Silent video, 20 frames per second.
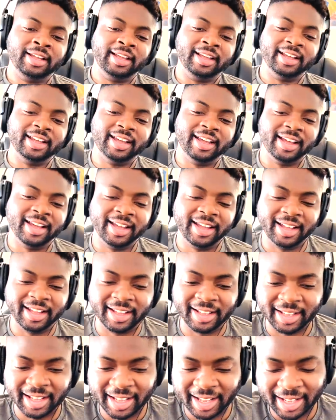
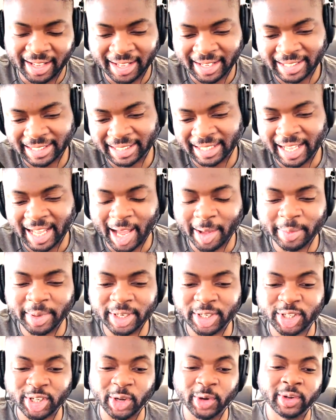I
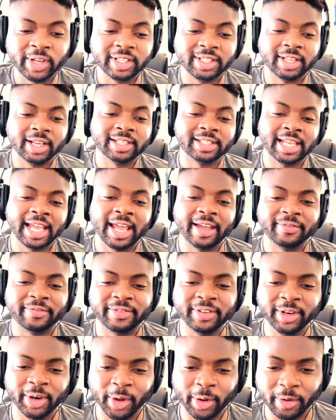mean, Joker does have,
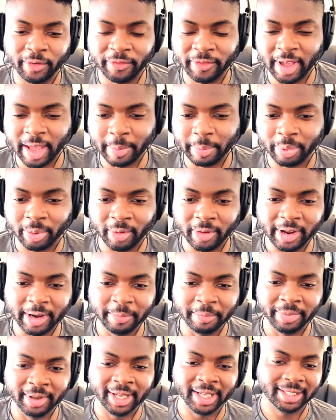you know, a fair
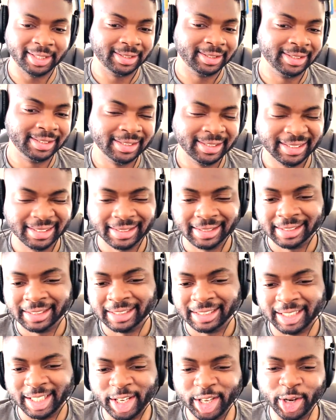point, but
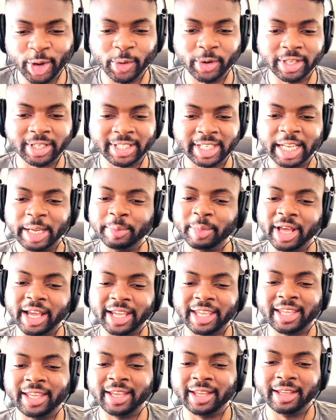you don't want to seem
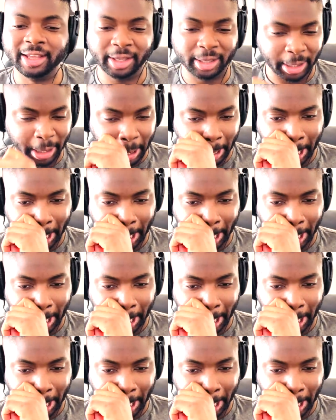like you're,